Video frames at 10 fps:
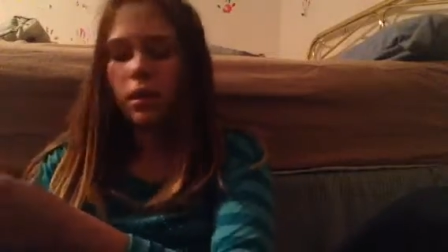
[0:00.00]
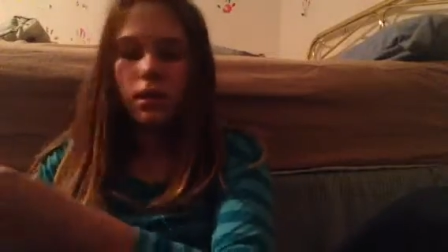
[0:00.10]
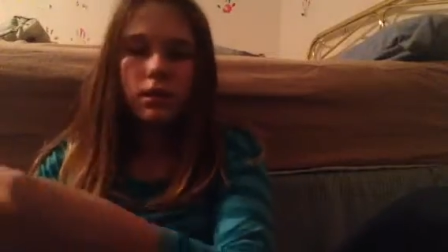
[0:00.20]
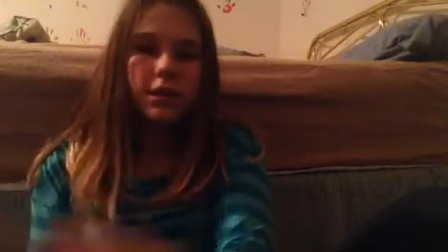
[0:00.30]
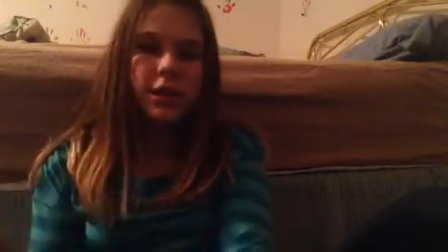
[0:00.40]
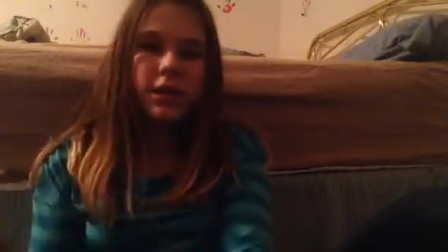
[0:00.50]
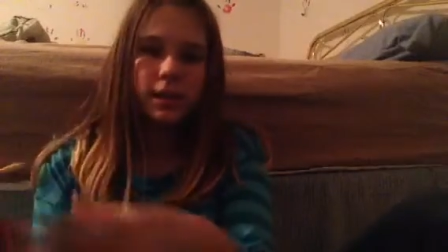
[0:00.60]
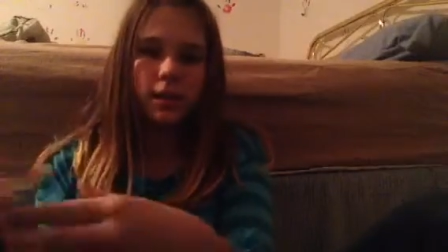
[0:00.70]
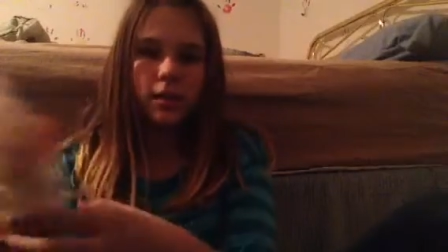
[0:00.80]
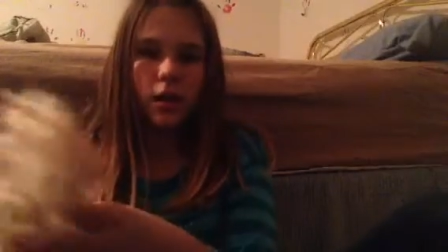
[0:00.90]
And she
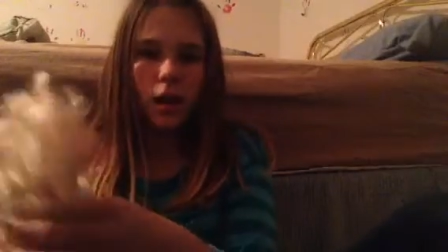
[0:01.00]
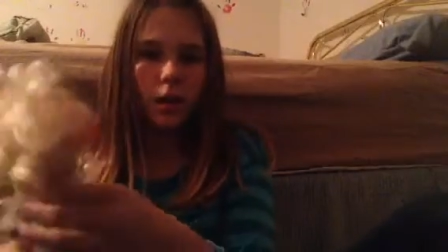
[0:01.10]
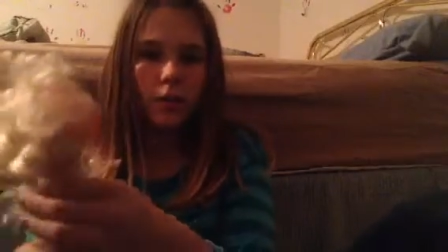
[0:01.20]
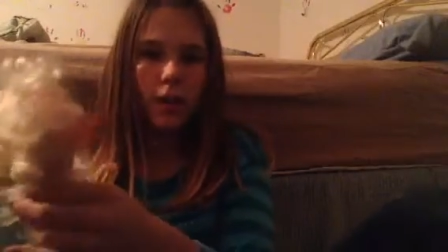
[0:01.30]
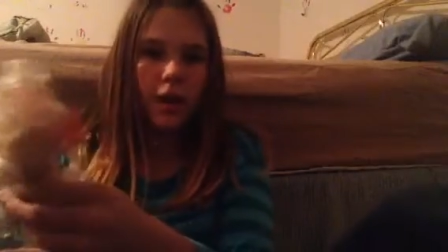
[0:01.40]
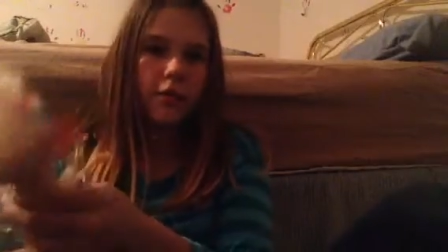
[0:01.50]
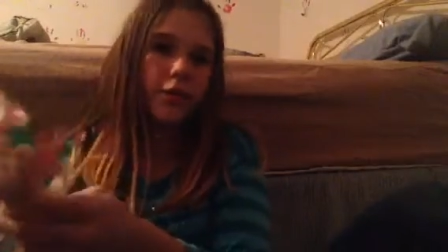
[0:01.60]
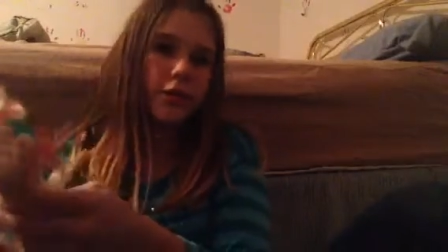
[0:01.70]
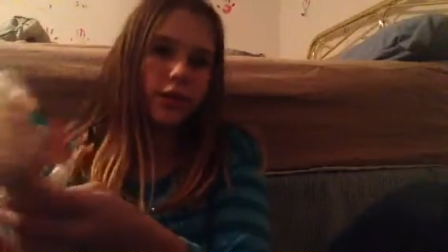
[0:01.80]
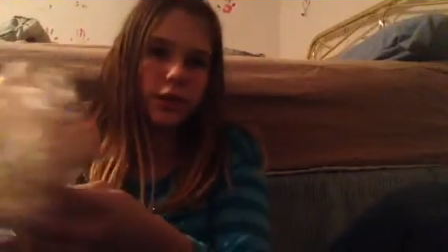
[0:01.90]
doesn't um, have
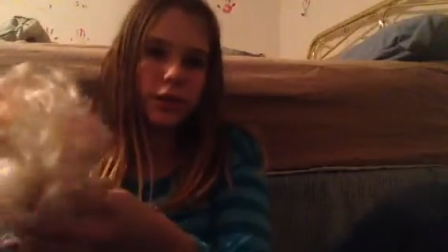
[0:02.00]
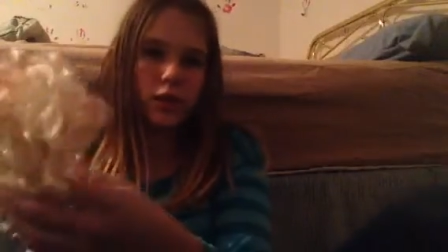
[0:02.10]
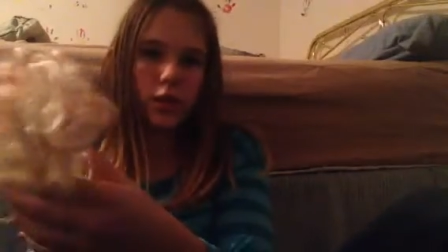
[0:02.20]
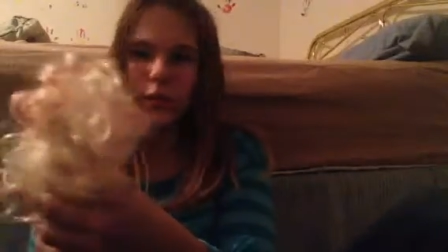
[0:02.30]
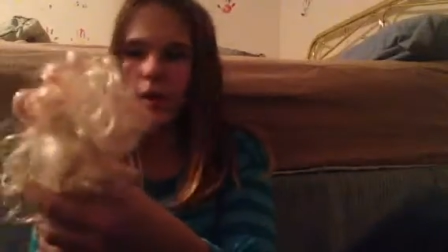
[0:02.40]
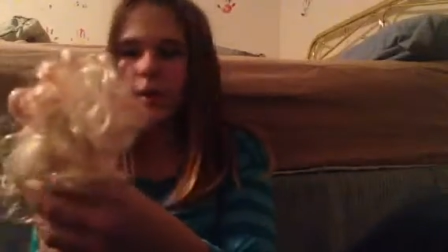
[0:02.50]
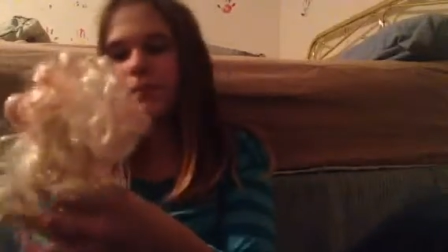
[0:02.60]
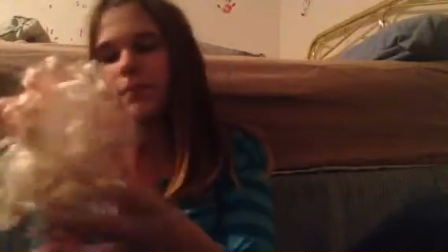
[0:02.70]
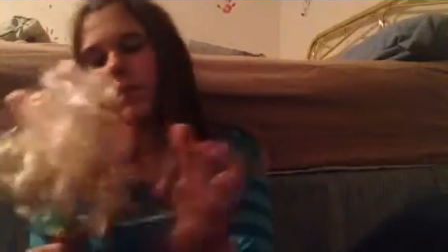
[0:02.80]
her original clothing,